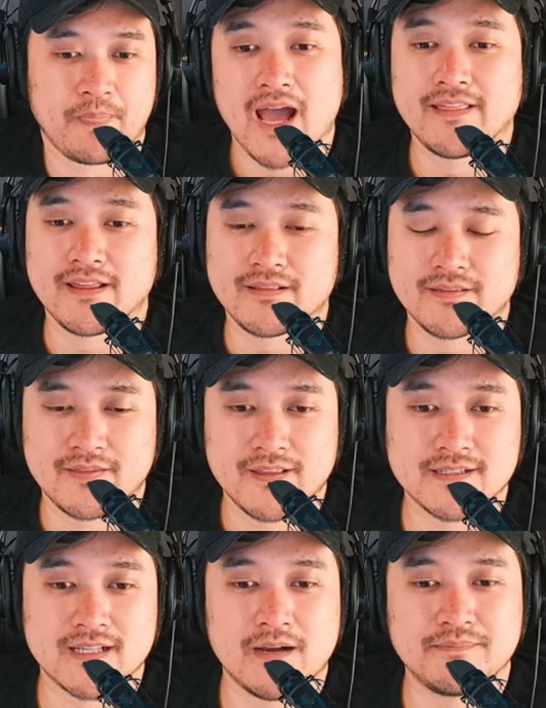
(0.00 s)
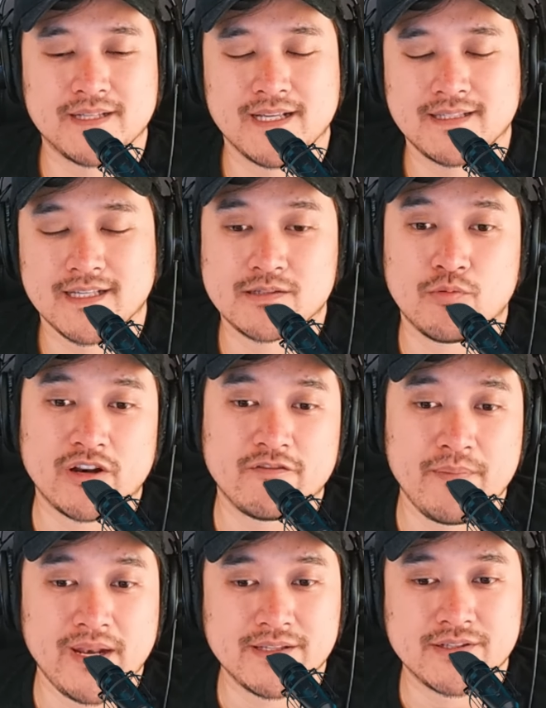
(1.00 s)
I think this update is one of
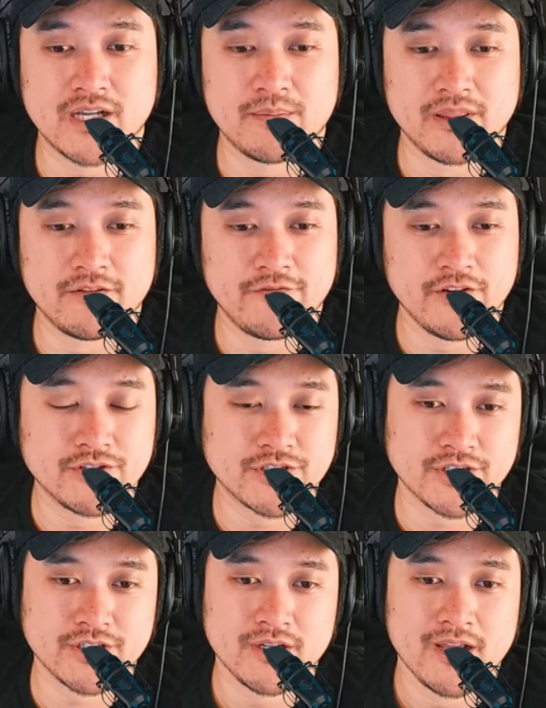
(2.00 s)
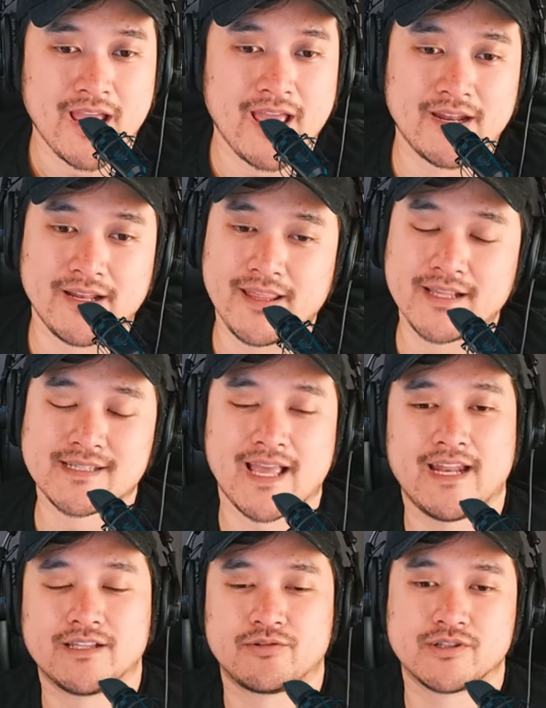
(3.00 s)
many to come in the future, and I think it's
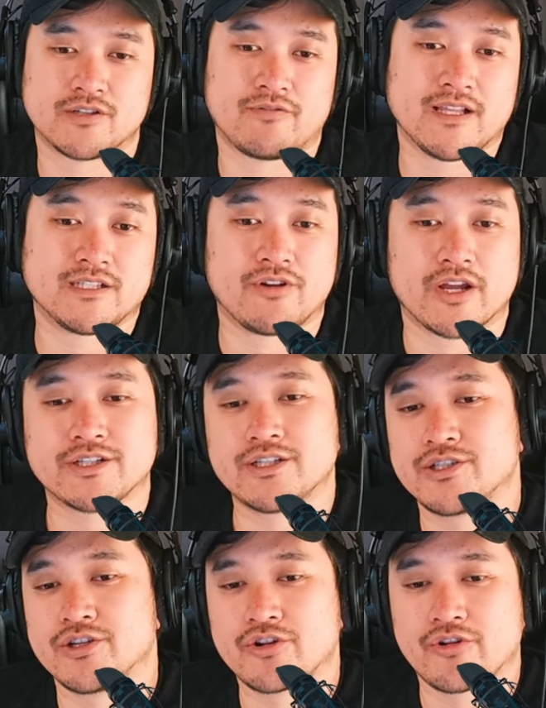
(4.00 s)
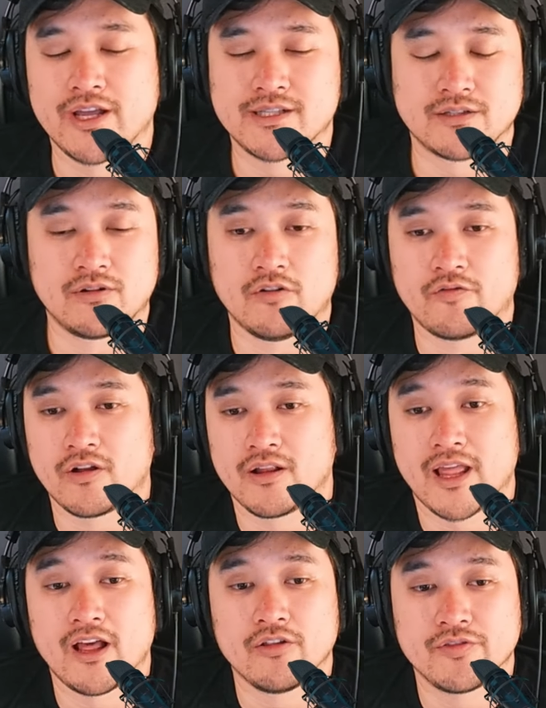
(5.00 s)
headed towards the right direction to create an overall
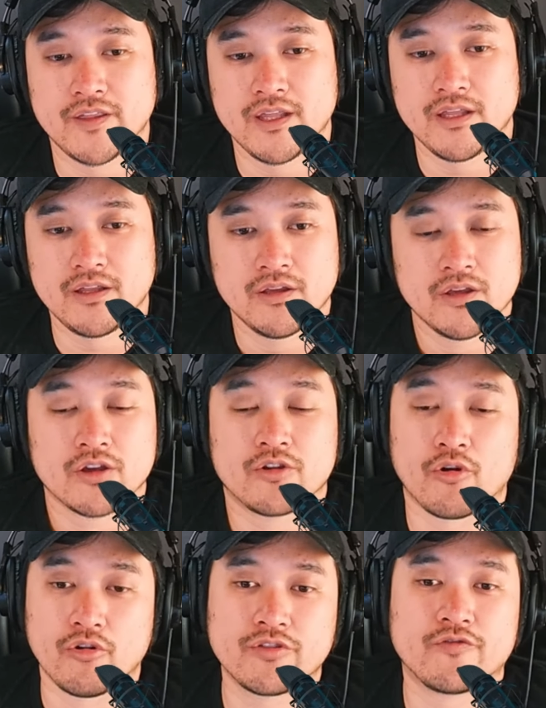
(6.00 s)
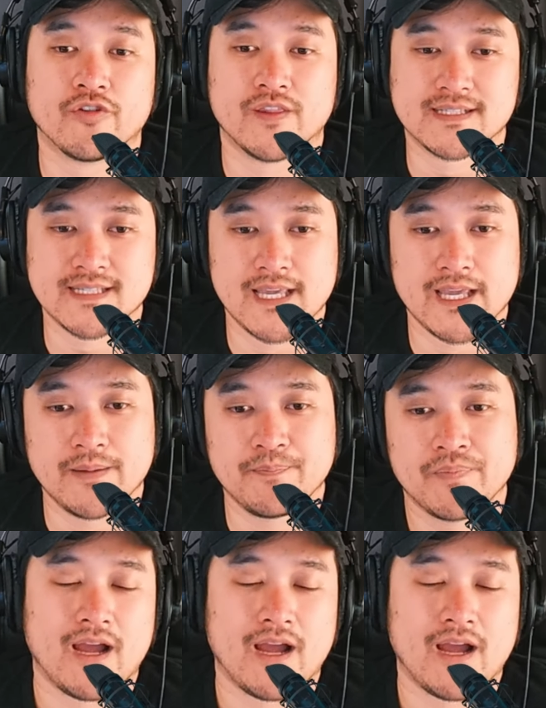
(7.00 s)
healthy growth for this game.